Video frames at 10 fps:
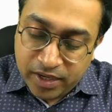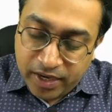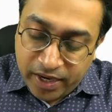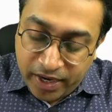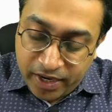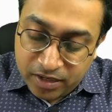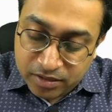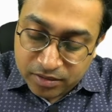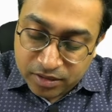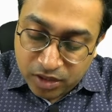and
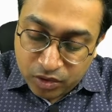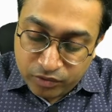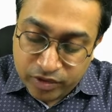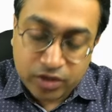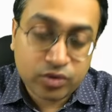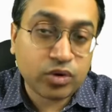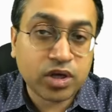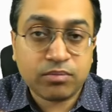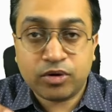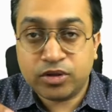now we are talking
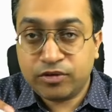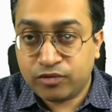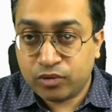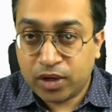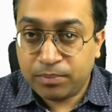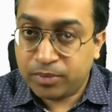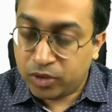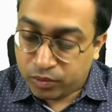about the forearm below.